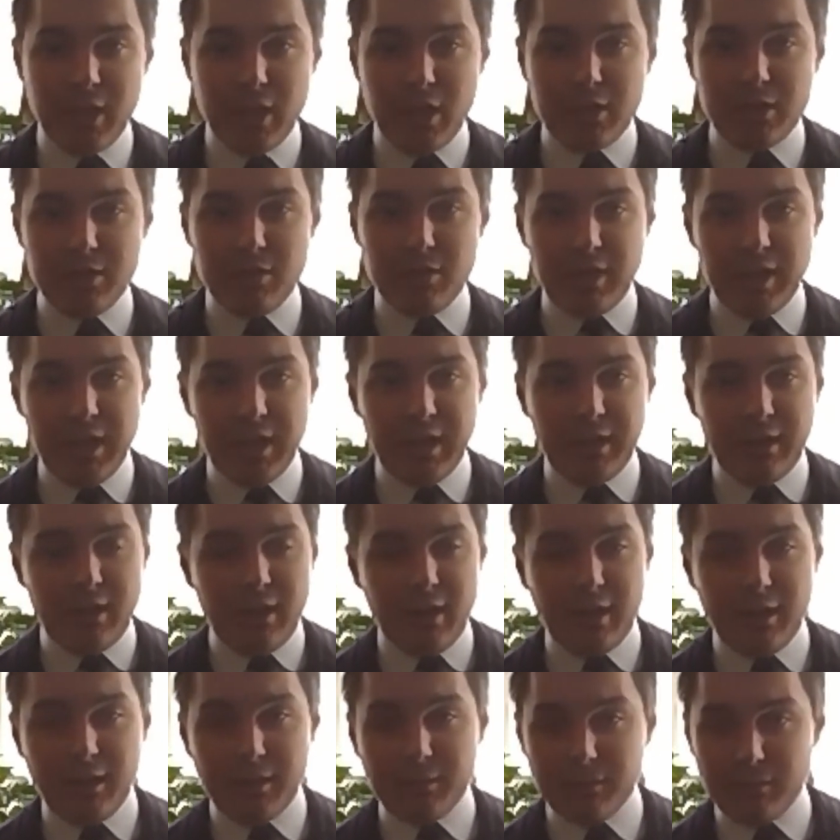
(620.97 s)
You get
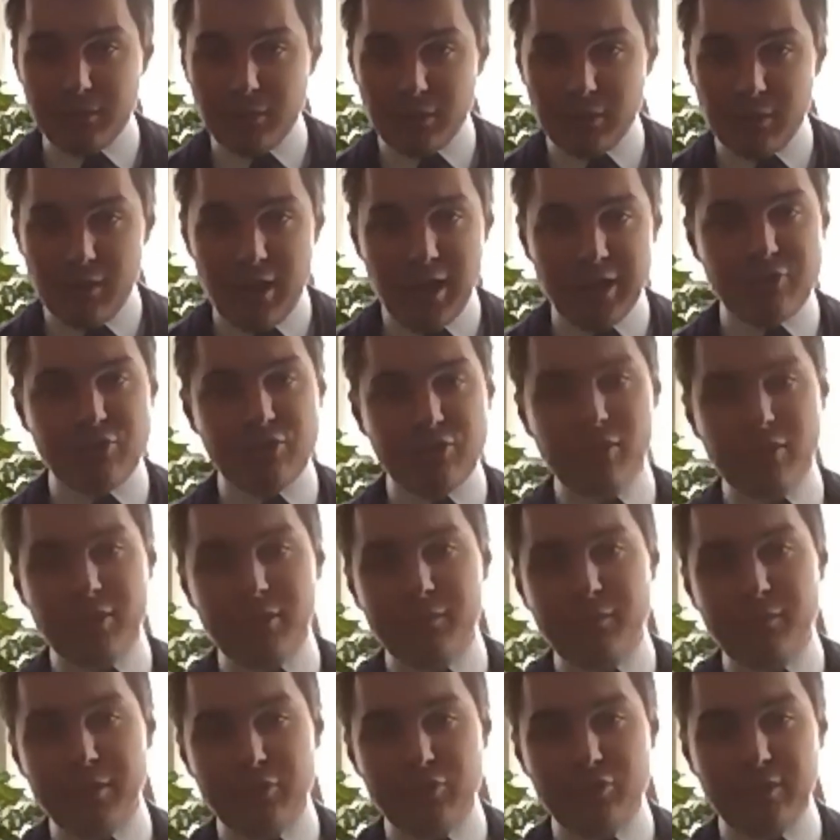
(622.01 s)
neurological
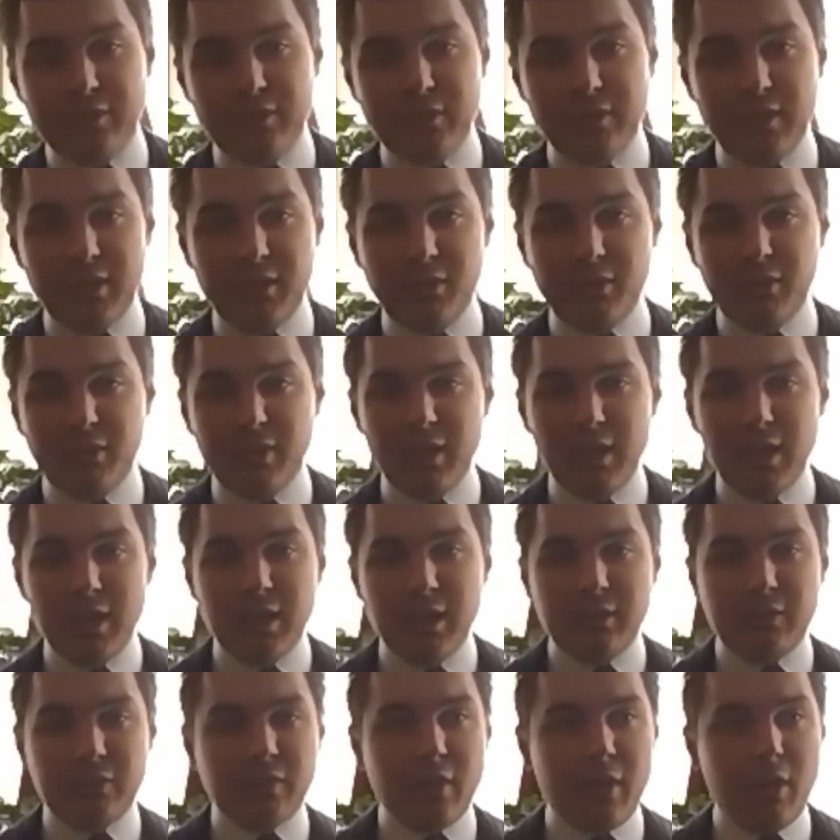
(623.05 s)
deficiencies.
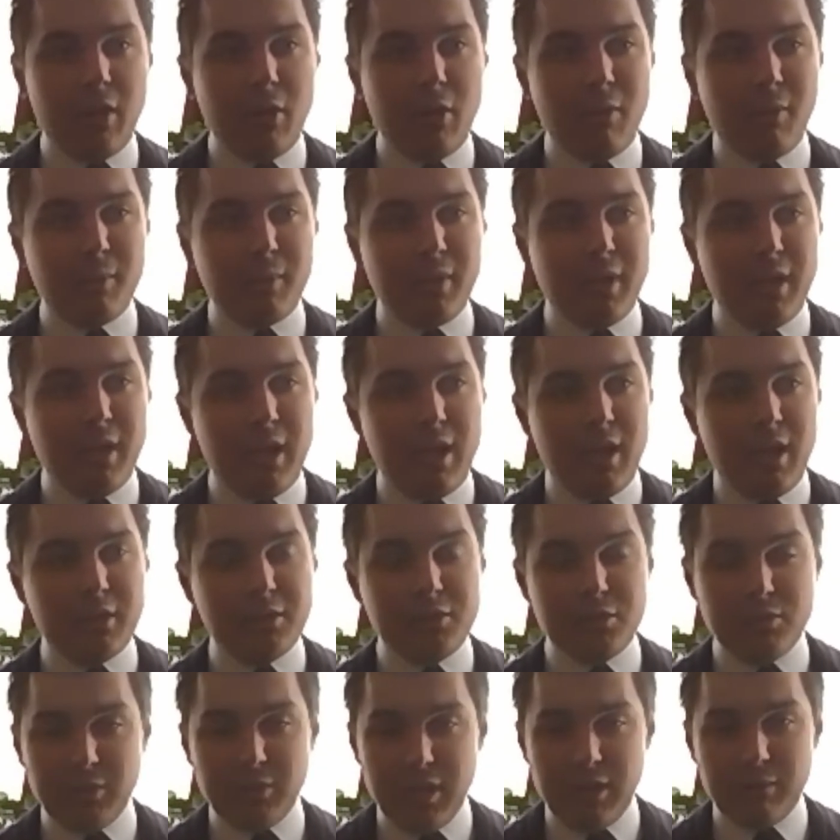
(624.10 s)
So
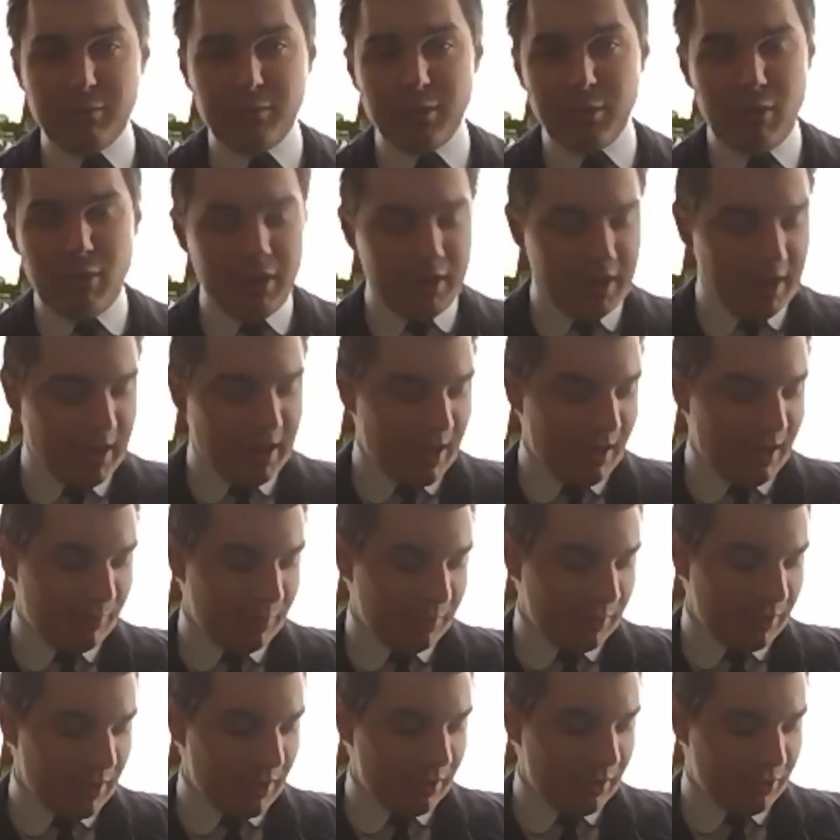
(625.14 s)
you definitely want to have
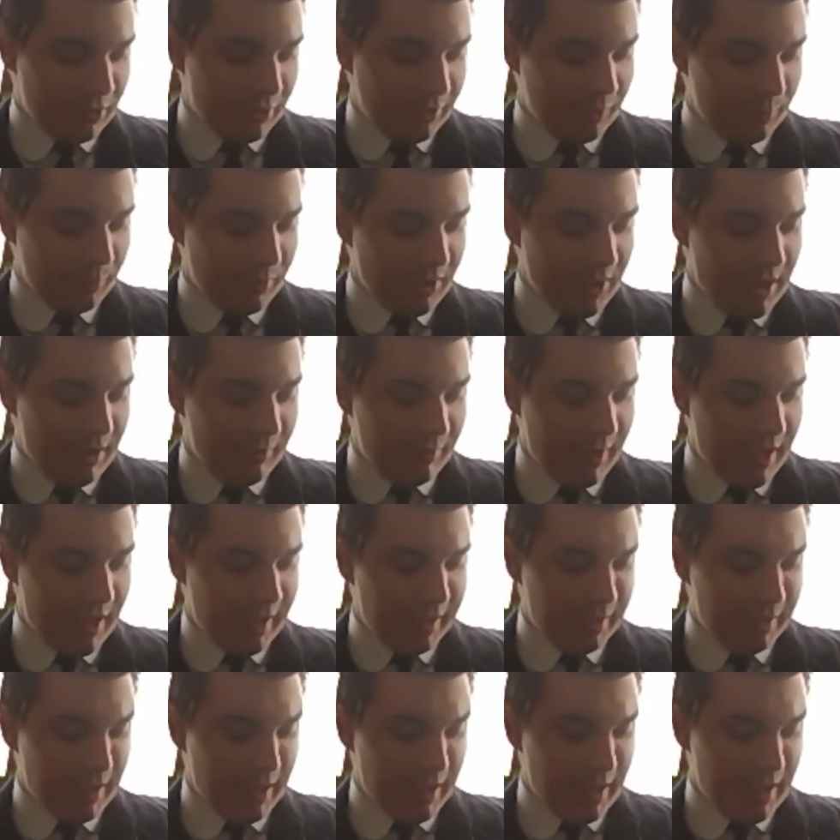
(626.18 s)
a good supply of
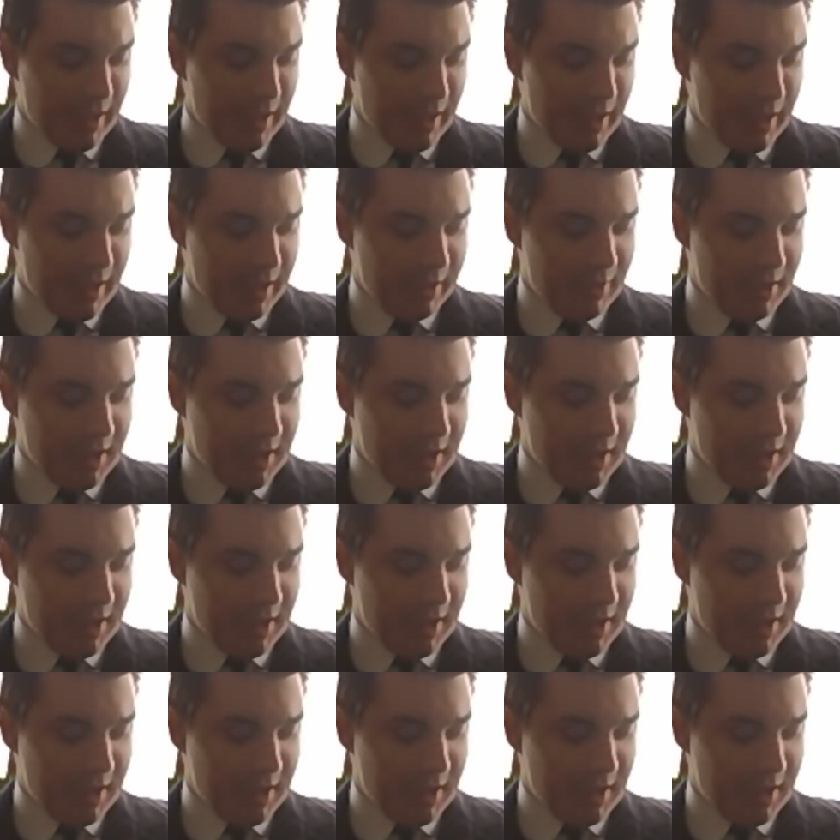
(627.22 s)
iodine.